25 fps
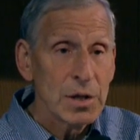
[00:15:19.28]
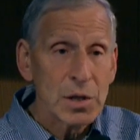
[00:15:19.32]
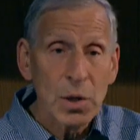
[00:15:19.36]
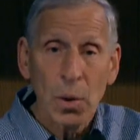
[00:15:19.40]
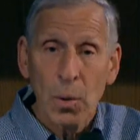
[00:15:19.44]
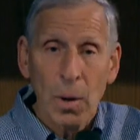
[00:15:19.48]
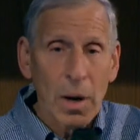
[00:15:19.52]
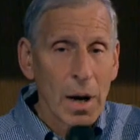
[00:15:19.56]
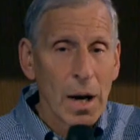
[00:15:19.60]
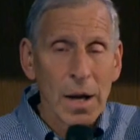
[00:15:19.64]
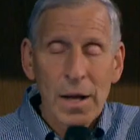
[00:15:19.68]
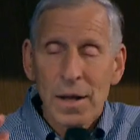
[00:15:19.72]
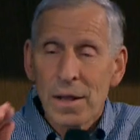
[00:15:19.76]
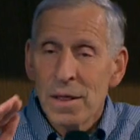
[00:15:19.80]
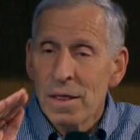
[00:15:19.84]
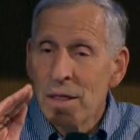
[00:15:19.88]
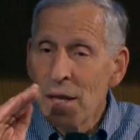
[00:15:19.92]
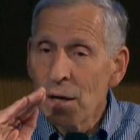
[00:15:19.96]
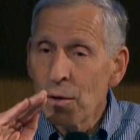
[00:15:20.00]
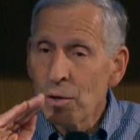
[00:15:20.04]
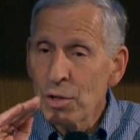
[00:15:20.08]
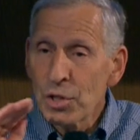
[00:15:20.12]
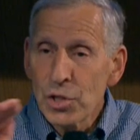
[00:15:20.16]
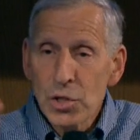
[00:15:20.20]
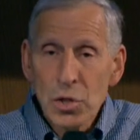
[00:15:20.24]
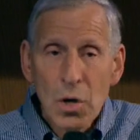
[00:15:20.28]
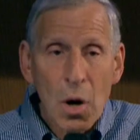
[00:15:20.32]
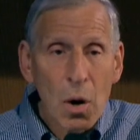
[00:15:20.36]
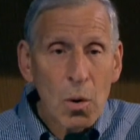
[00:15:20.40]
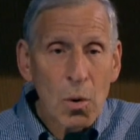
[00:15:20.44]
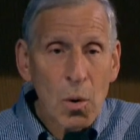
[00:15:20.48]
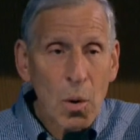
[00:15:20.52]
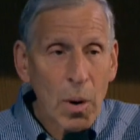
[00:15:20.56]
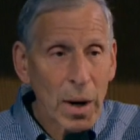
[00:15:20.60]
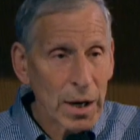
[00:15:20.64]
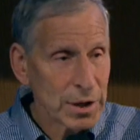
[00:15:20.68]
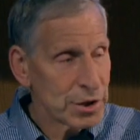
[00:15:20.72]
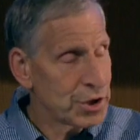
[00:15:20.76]
So there is
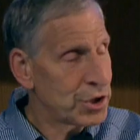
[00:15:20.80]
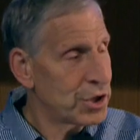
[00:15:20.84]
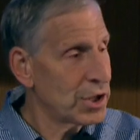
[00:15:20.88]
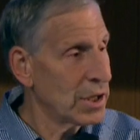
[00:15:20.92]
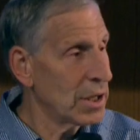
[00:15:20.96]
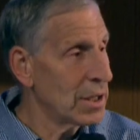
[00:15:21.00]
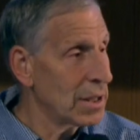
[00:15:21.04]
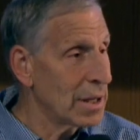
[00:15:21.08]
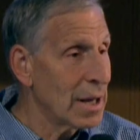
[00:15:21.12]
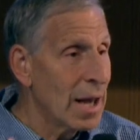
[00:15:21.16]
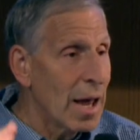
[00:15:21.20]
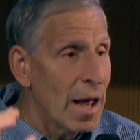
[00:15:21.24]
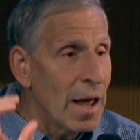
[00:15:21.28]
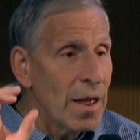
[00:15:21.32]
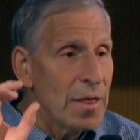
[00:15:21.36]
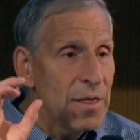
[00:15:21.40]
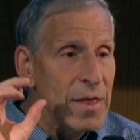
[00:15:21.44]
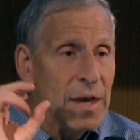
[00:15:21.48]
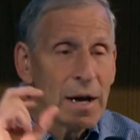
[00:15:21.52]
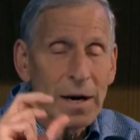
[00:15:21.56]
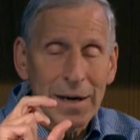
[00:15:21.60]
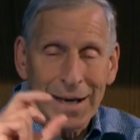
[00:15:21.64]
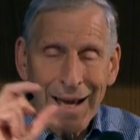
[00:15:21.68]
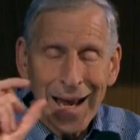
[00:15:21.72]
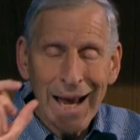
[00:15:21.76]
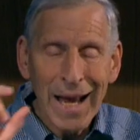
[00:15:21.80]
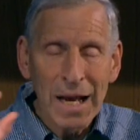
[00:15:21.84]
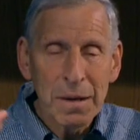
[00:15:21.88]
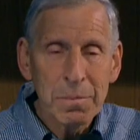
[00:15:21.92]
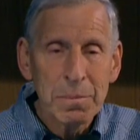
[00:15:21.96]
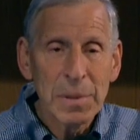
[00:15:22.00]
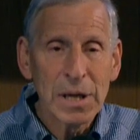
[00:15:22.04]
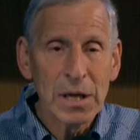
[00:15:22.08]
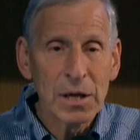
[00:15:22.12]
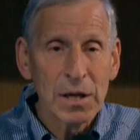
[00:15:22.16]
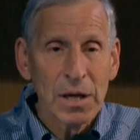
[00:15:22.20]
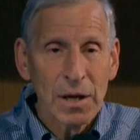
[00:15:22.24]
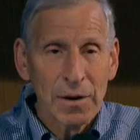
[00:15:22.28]
no question there
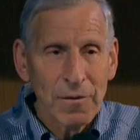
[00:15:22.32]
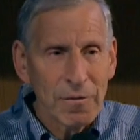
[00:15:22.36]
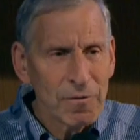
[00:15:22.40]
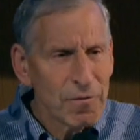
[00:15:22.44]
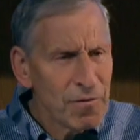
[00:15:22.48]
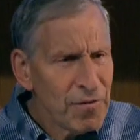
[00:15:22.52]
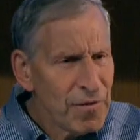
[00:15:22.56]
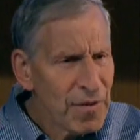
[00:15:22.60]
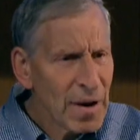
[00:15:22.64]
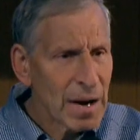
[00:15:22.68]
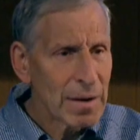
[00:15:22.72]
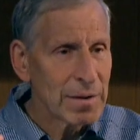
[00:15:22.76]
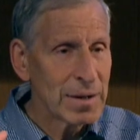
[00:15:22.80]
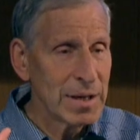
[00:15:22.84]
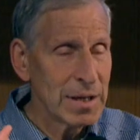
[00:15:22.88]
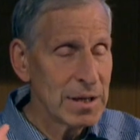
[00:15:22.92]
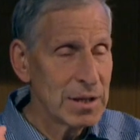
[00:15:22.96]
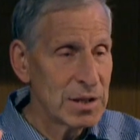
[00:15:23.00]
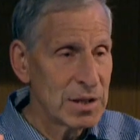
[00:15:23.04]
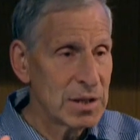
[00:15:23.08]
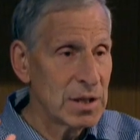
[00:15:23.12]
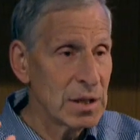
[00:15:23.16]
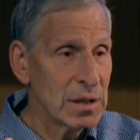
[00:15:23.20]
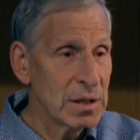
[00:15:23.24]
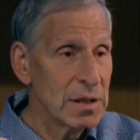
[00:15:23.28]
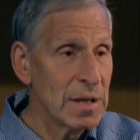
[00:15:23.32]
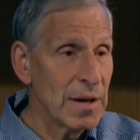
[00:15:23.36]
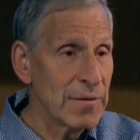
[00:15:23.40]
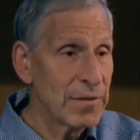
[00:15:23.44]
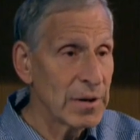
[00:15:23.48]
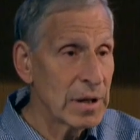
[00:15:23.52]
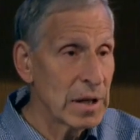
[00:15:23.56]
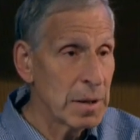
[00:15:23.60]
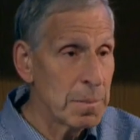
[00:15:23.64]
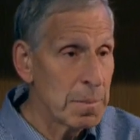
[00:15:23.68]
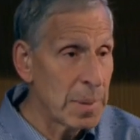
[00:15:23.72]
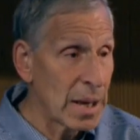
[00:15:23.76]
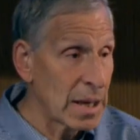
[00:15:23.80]
can be very
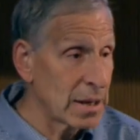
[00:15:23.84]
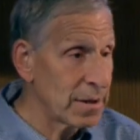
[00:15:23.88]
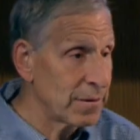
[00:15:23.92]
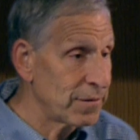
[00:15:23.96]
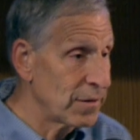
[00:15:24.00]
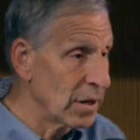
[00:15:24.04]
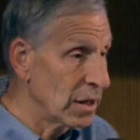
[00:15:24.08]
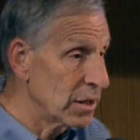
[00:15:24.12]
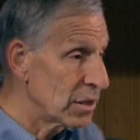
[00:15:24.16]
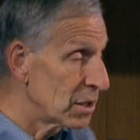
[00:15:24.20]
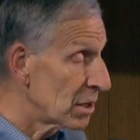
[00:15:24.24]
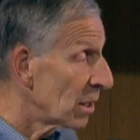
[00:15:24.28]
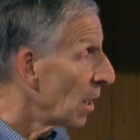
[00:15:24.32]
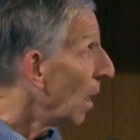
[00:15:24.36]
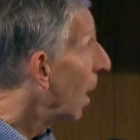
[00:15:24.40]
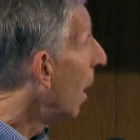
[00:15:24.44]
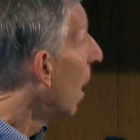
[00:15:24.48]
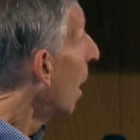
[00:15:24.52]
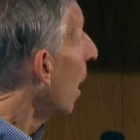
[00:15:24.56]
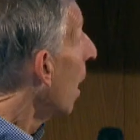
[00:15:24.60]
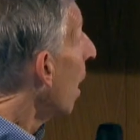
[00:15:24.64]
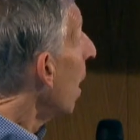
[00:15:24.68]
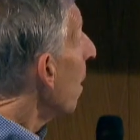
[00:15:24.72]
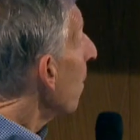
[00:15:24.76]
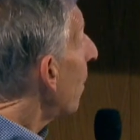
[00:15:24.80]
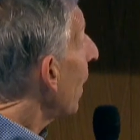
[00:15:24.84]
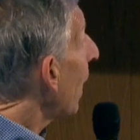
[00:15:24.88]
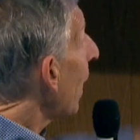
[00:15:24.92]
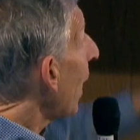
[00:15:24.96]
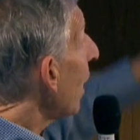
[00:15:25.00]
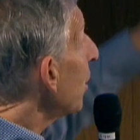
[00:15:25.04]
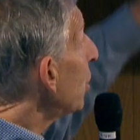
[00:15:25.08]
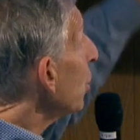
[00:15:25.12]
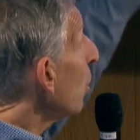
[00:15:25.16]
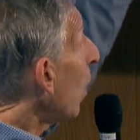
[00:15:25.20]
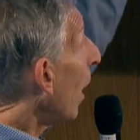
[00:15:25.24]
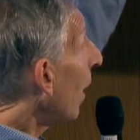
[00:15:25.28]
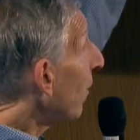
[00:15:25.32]
significant benefits. But
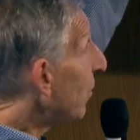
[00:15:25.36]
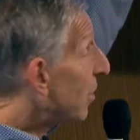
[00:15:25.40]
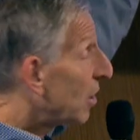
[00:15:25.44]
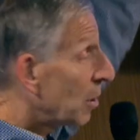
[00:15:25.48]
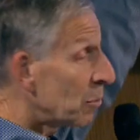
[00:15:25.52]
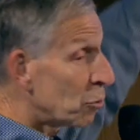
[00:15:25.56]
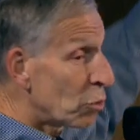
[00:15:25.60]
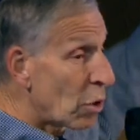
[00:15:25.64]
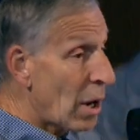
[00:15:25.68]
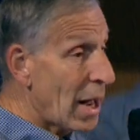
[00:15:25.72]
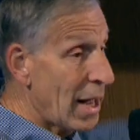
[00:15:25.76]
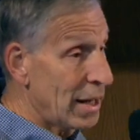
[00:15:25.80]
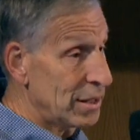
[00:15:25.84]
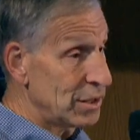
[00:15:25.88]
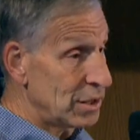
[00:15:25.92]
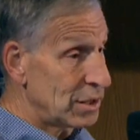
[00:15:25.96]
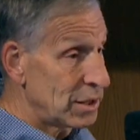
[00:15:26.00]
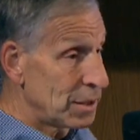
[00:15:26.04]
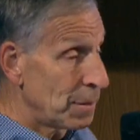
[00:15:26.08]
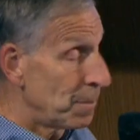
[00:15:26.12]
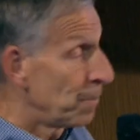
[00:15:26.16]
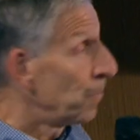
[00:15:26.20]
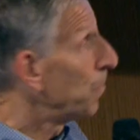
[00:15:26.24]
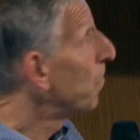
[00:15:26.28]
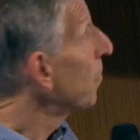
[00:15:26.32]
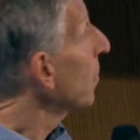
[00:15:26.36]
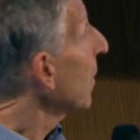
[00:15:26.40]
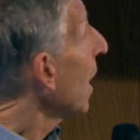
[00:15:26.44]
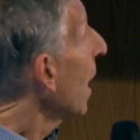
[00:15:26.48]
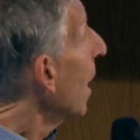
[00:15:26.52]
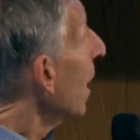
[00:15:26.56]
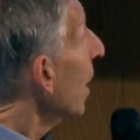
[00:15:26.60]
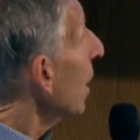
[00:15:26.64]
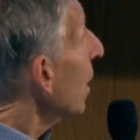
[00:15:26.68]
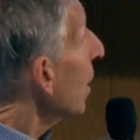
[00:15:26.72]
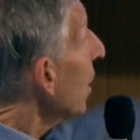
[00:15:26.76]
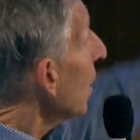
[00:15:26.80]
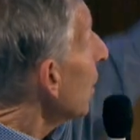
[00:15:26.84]
I do have some reds.
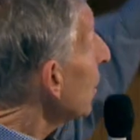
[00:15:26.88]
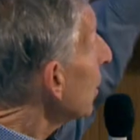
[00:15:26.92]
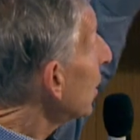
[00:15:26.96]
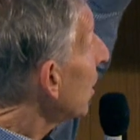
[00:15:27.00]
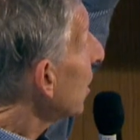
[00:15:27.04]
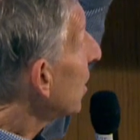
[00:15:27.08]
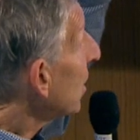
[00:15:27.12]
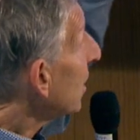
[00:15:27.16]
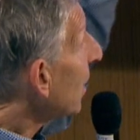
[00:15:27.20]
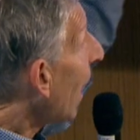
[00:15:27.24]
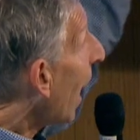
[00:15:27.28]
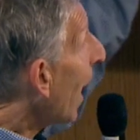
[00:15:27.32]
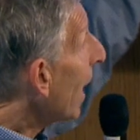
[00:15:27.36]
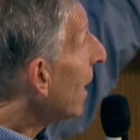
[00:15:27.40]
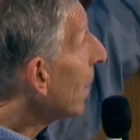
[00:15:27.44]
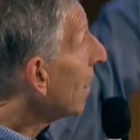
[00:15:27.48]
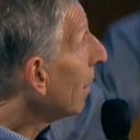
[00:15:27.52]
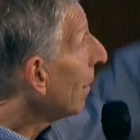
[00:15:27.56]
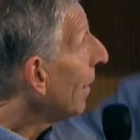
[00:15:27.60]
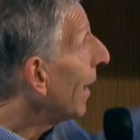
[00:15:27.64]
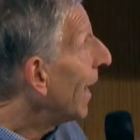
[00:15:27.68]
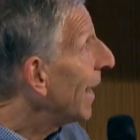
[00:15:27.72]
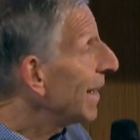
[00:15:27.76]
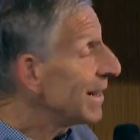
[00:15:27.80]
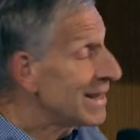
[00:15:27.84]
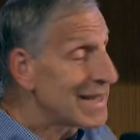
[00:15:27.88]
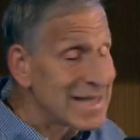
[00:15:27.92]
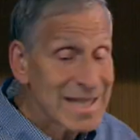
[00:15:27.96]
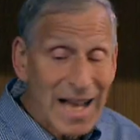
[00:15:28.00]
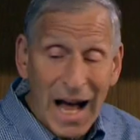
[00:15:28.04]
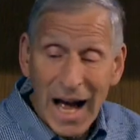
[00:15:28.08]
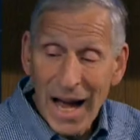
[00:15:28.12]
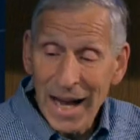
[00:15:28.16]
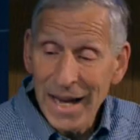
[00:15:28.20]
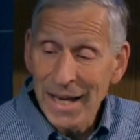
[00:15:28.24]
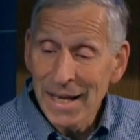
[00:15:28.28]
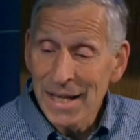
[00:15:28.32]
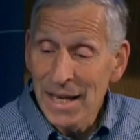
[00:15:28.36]
Societal
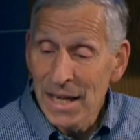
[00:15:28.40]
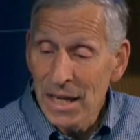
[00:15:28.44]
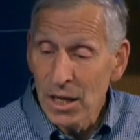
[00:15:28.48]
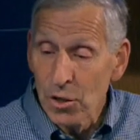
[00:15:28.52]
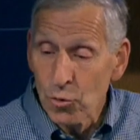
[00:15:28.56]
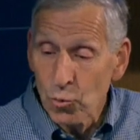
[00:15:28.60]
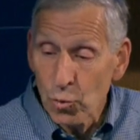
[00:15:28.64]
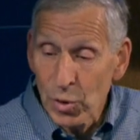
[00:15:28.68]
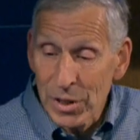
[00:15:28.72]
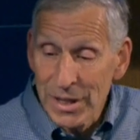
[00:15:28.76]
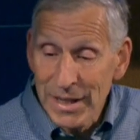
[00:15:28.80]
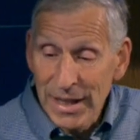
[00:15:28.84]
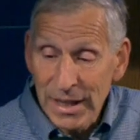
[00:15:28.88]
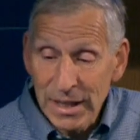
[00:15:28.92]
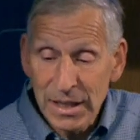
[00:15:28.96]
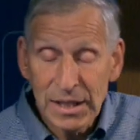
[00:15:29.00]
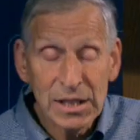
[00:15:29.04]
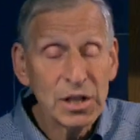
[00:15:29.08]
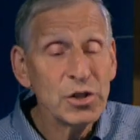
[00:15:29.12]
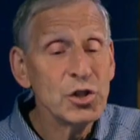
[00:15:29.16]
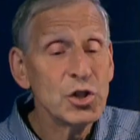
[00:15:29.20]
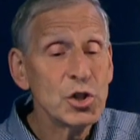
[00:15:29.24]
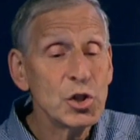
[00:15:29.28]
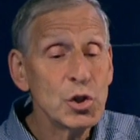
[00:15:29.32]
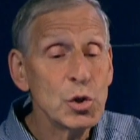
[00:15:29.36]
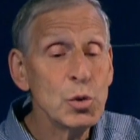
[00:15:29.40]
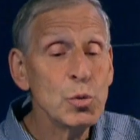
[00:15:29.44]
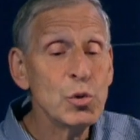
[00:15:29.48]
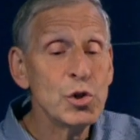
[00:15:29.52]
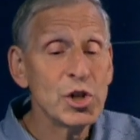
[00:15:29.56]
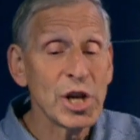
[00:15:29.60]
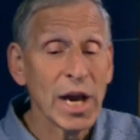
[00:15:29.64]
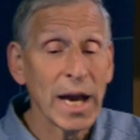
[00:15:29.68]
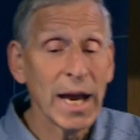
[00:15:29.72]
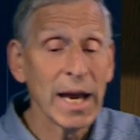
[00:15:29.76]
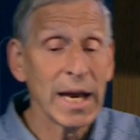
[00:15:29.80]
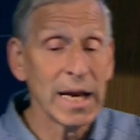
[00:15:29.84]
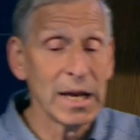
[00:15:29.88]
anxiety and resistance to
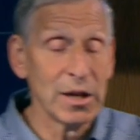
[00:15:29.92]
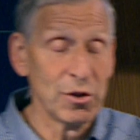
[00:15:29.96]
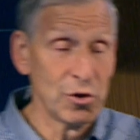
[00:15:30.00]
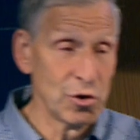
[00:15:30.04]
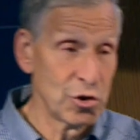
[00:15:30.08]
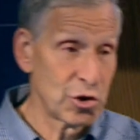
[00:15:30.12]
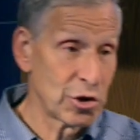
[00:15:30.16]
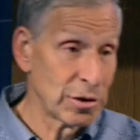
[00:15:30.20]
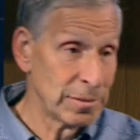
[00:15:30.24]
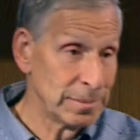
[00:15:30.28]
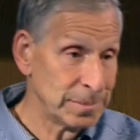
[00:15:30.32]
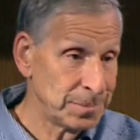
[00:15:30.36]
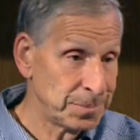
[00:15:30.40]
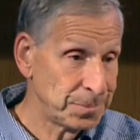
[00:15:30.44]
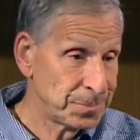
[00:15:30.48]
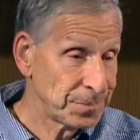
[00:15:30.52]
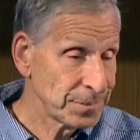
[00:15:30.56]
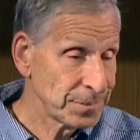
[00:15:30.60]
change.